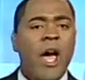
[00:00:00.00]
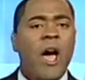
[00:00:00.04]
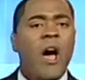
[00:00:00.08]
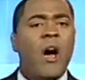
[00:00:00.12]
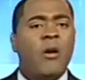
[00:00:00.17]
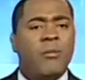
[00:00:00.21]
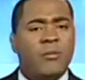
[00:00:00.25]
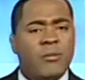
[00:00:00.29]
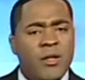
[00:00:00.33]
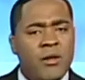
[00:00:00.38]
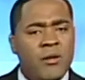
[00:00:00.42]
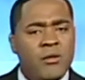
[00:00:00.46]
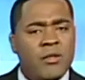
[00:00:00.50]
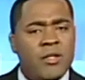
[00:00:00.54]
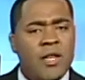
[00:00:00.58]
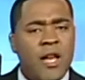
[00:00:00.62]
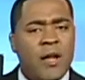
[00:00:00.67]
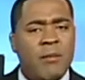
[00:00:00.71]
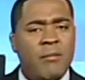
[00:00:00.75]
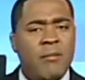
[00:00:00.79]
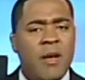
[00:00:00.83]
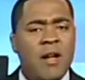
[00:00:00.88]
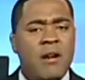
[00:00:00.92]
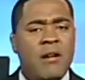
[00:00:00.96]
help you
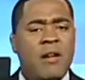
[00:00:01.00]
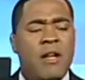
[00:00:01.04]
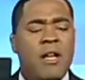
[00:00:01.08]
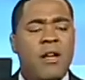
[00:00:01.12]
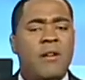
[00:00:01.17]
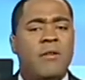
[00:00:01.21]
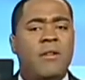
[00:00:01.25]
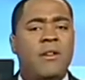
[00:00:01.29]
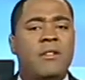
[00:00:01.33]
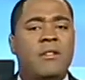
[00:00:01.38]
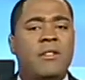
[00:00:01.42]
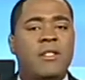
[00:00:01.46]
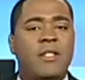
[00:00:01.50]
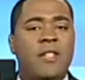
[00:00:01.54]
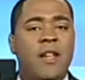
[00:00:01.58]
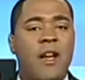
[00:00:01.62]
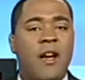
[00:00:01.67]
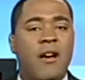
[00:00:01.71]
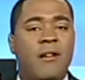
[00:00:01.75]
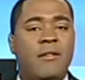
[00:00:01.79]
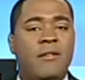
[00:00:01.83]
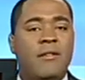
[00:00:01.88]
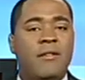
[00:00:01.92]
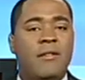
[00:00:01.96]
take better care of
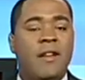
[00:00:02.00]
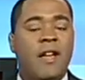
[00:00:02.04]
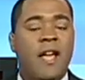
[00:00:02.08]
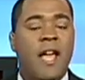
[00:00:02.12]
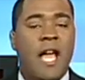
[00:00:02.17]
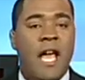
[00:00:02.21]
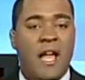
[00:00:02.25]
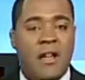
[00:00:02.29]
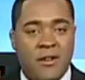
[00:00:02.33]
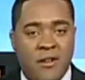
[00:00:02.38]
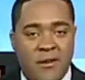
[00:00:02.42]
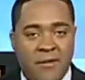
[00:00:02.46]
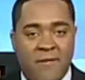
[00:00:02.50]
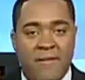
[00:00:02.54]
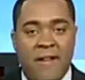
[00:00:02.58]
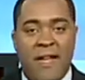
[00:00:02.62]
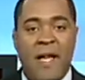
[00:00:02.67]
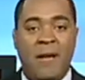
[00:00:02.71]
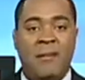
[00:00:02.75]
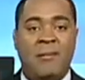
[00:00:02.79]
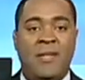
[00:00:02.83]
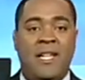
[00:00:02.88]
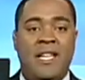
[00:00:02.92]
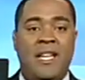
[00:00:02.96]
yourself and your
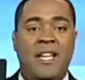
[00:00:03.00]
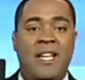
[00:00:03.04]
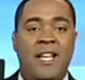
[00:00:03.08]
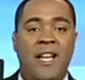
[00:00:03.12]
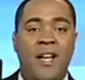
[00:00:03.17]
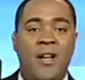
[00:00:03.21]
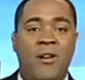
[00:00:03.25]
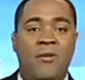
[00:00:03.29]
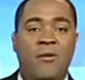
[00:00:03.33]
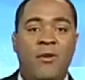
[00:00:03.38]
family.